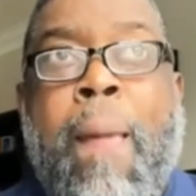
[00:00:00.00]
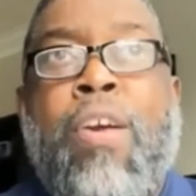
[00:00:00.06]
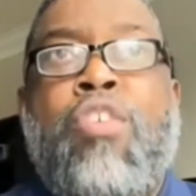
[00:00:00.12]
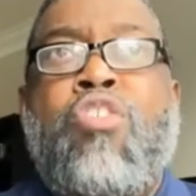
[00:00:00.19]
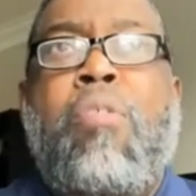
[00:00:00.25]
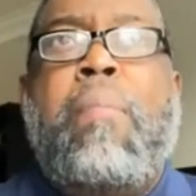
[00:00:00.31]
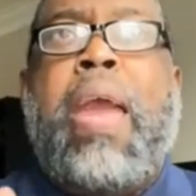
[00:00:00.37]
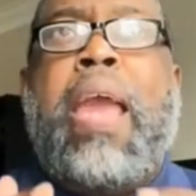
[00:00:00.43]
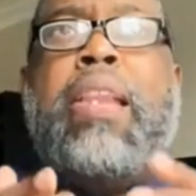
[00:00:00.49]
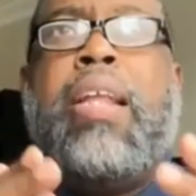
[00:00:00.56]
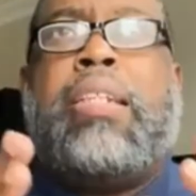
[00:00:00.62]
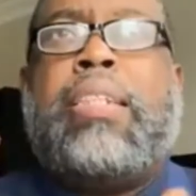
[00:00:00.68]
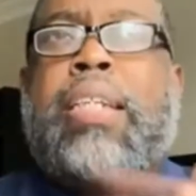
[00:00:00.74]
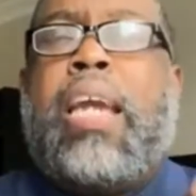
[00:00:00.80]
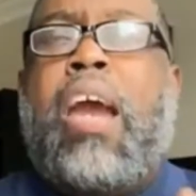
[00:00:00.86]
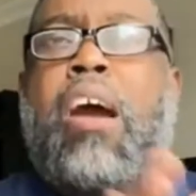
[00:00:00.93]
You mean to
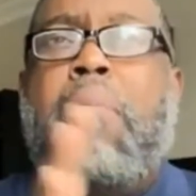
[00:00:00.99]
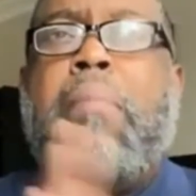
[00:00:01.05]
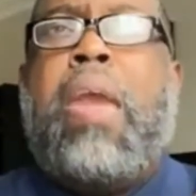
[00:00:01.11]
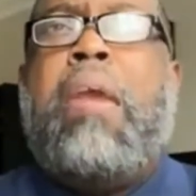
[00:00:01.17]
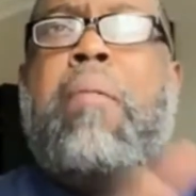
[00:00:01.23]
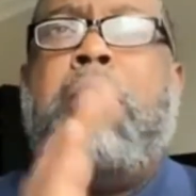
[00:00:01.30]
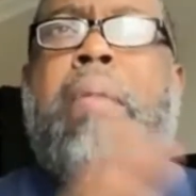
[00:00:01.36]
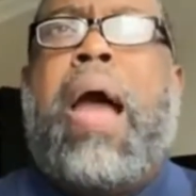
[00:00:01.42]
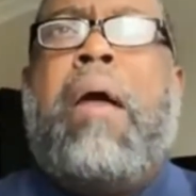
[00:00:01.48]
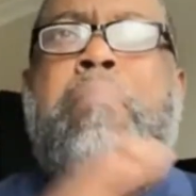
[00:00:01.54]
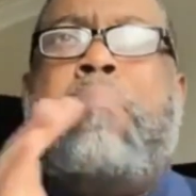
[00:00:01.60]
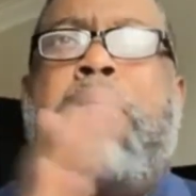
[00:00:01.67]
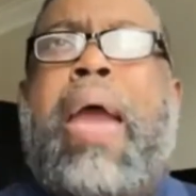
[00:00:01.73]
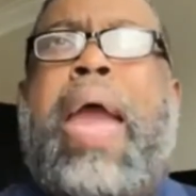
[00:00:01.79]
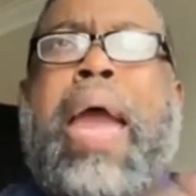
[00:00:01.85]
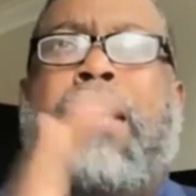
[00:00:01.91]
tell me my
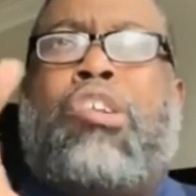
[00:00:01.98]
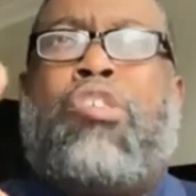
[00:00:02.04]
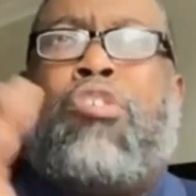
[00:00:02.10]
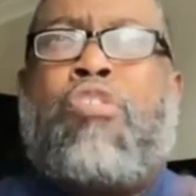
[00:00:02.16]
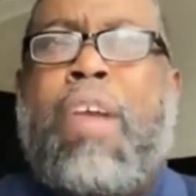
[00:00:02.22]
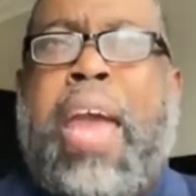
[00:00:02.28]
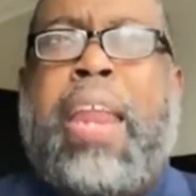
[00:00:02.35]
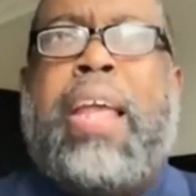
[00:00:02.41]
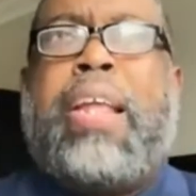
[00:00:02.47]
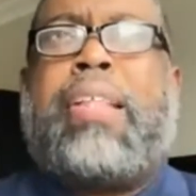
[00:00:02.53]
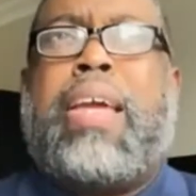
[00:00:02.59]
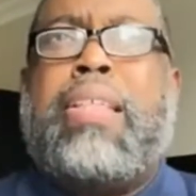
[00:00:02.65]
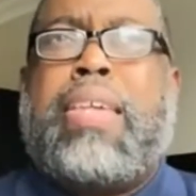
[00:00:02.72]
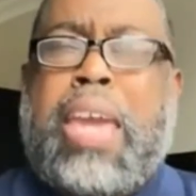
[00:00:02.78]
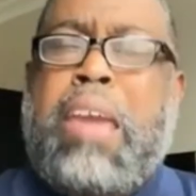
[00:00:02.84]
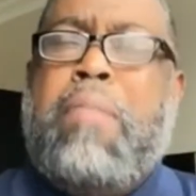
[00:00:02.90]
bad credit
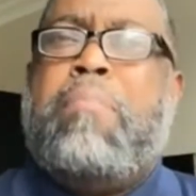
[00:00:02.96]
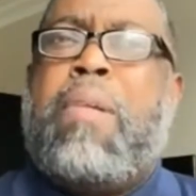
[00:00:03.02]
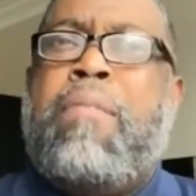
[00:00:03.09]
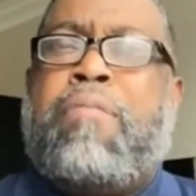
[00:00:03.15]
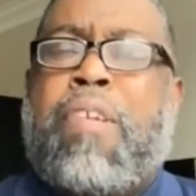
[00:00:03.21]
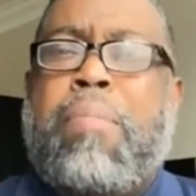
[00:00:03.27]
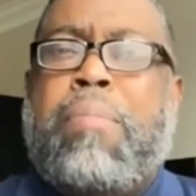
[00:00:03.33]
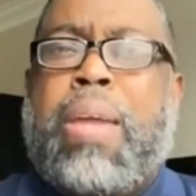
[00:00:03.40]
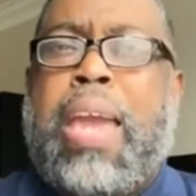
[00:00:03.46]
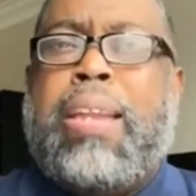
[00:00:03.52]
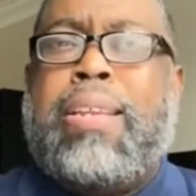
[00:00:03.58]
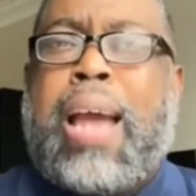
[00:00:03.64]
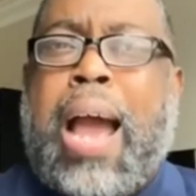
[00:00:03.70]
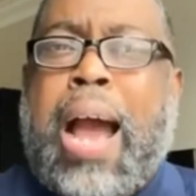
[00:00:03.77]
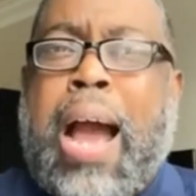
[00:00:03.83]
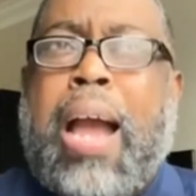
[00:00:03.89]
could keep me from
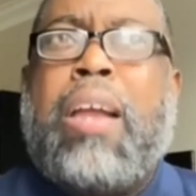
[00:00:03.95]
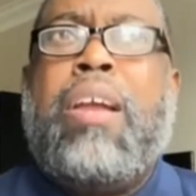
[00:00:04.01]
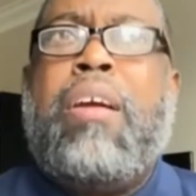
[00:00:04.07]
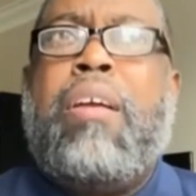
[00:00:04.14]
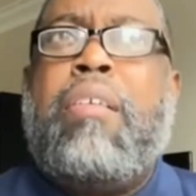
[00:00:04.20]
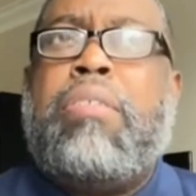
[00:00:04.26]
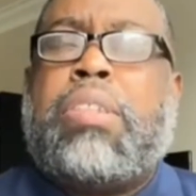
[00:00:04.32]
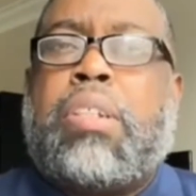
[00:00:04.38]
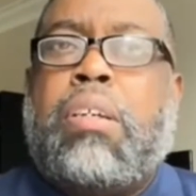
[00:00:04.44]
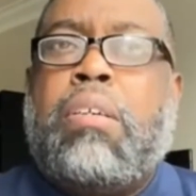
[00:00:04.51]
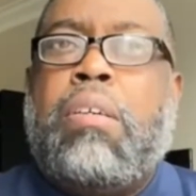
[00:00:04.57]
getting hired?